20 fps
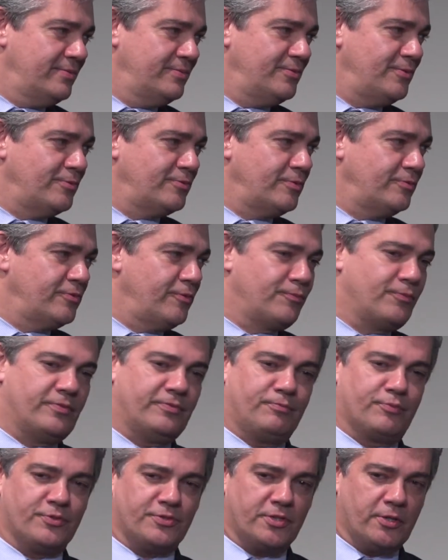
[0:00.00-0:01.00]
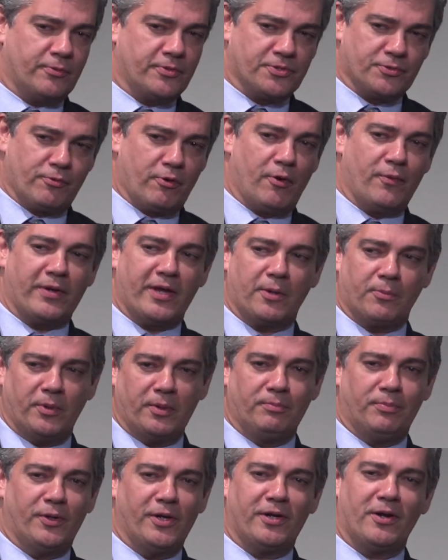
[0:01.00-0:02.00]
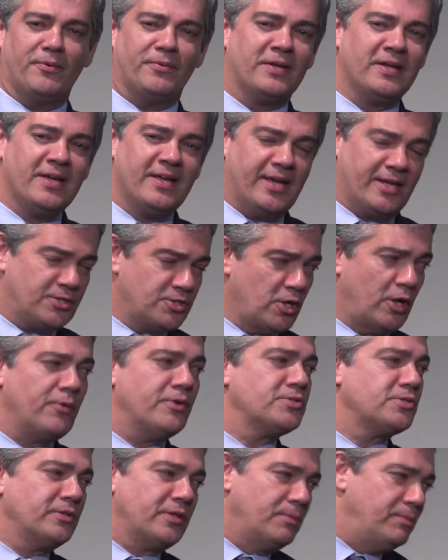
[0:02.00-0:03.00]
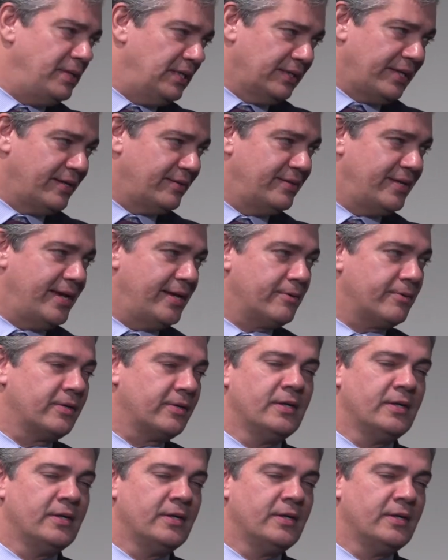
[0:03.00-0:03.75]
So Brazil was growing at one point. Oh, it's always going to be like that.